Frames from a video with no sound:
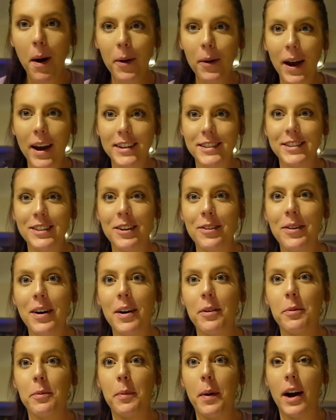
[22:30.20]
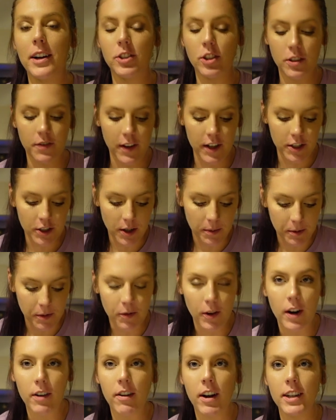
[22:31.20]
Okay, so I just finished up the
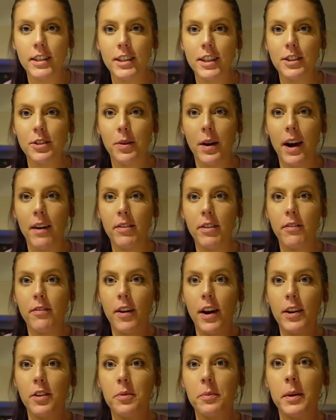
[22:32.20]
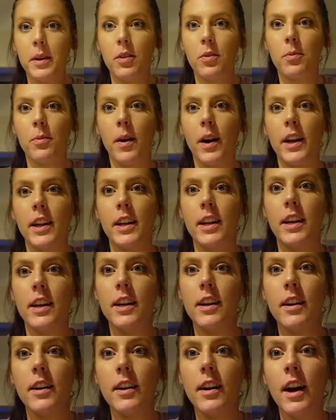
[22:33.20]
fried rice, so I have the final meal right
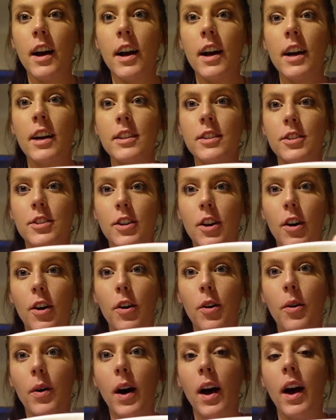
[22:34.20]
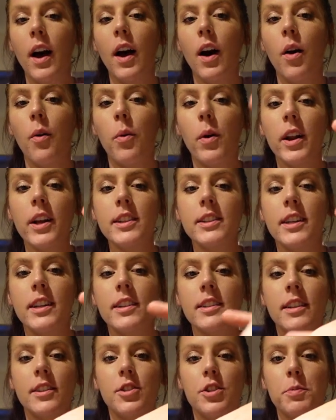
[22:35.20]
here. So what I did
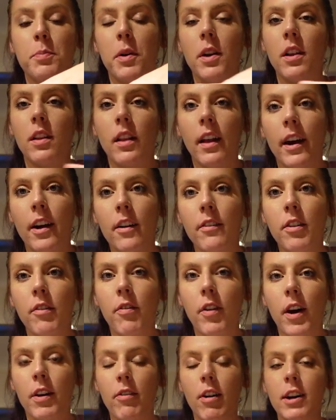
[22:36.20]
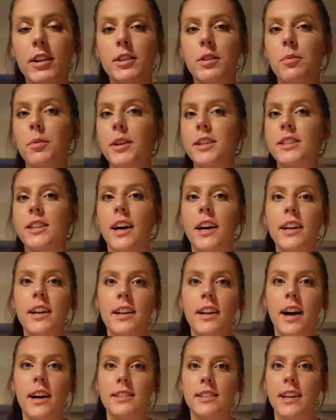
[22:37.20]
is I just put a layer of the fried rice. We
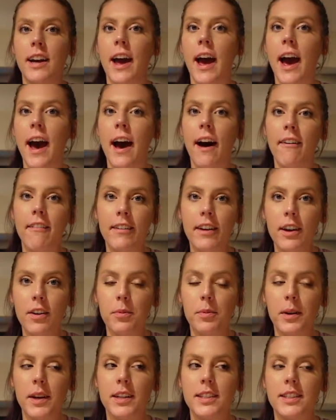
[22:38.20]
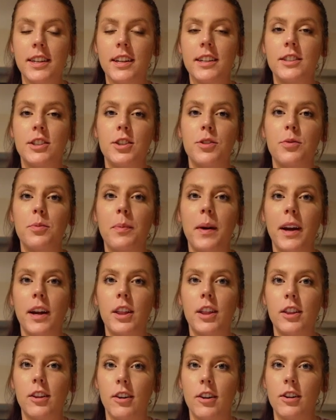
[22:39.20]
decided not to have it. We decided to make
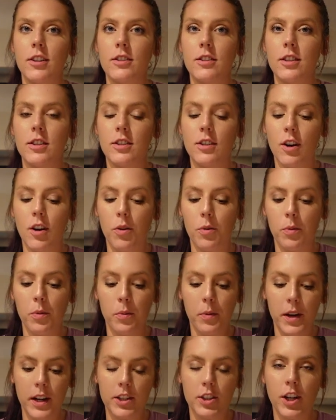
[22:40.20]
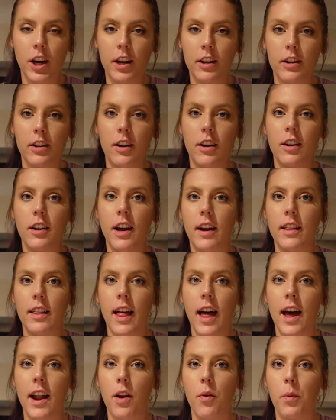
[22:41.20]
thirds. So we each got a third, and
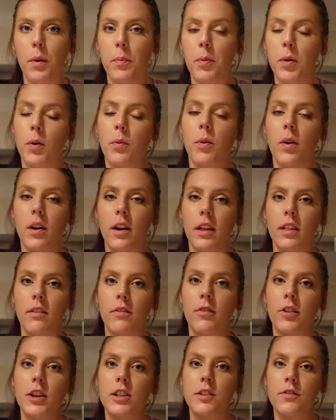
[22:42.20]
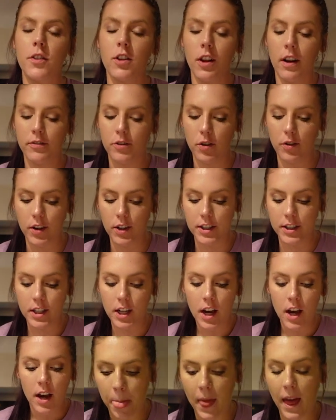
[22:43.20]
then we put one in the fridge for leftovers.
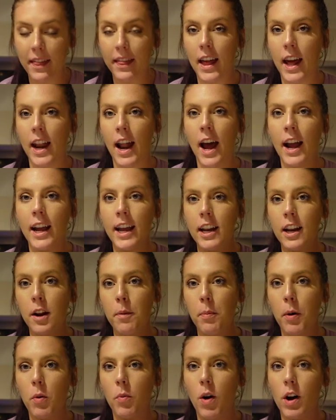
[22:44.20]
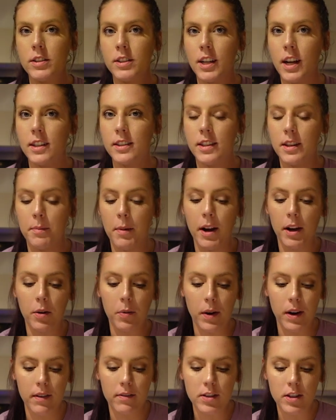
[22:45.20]
And then I heated up our wontons in the
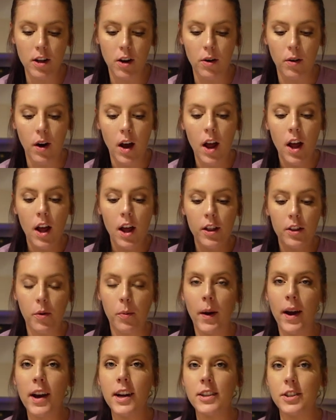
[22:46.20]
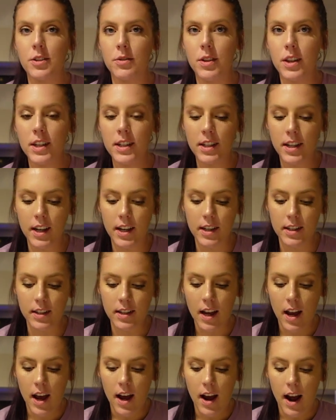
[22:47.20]
microwave. So the way I do this
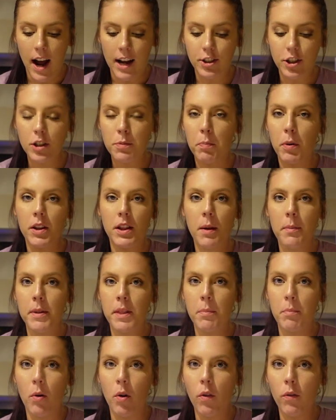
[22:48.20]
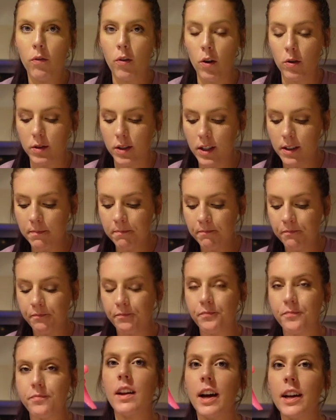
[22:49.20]
is I just put them in the bowl frozen.
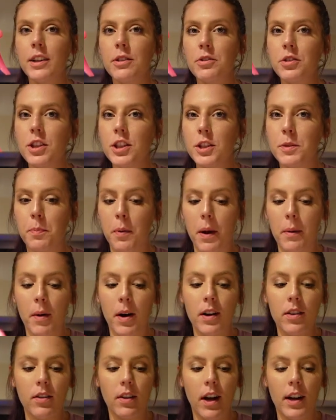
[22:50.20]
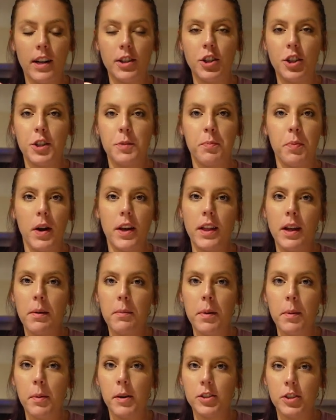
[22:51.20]
I use this spray bottle, and I just spray
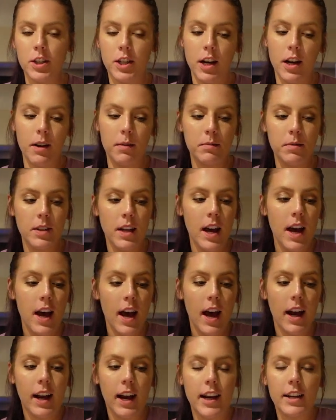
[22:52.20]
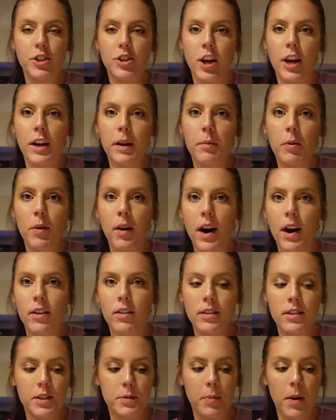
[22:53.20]
them a bunch of times and kind of shake them
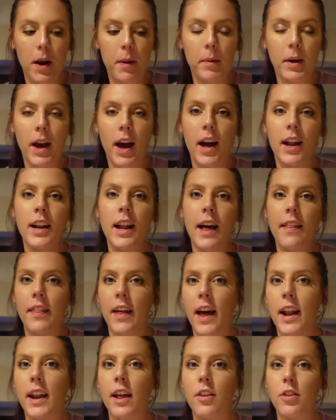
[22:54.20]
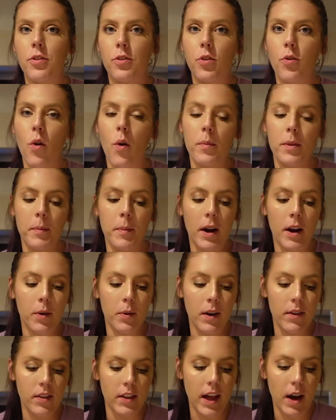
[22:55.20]
around, spray them again, and then throw them in the
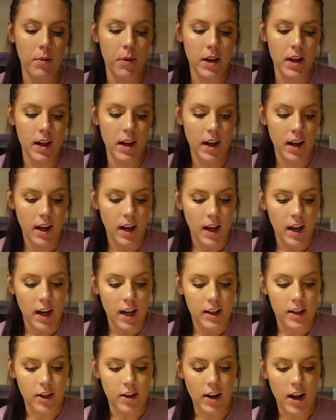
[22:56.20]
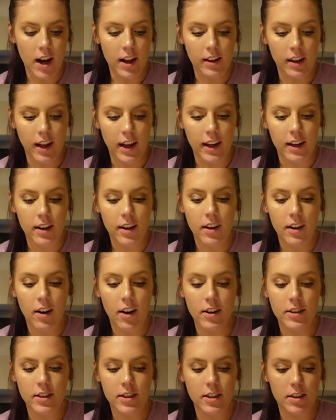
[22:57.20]
microwave, and that way they're not like
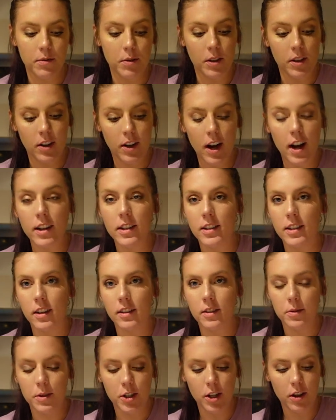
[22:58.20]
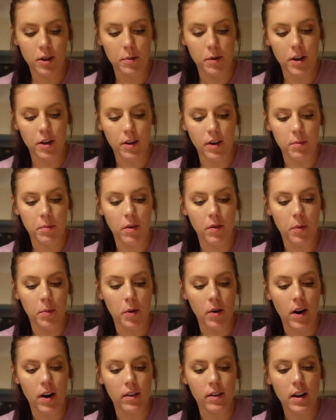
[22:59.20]
all well, they're kind of stuck to each other, but you can move them
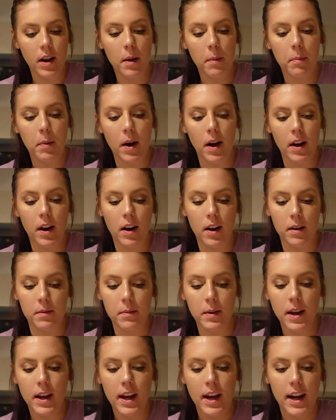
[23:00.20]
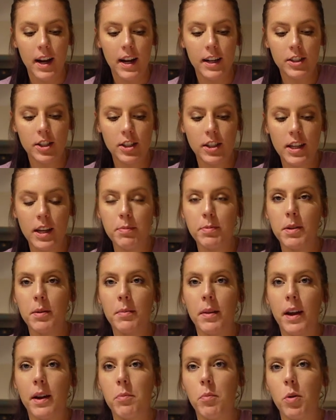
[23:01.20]
around. But it just keeps them
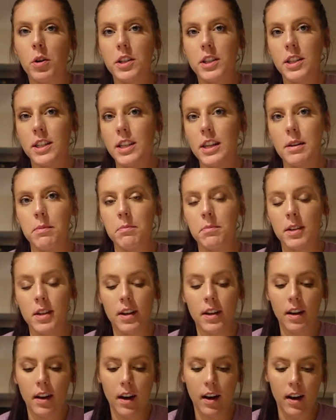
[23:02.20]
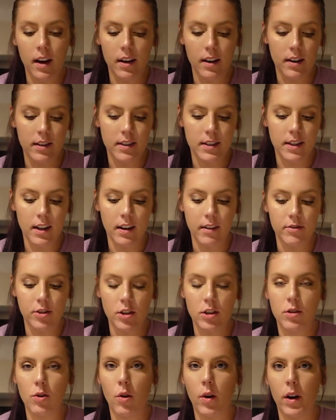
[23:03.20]
like more steamed instead of
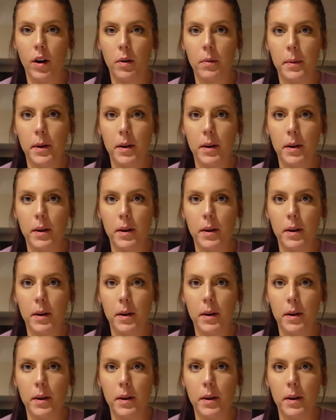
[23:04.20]
just throwing them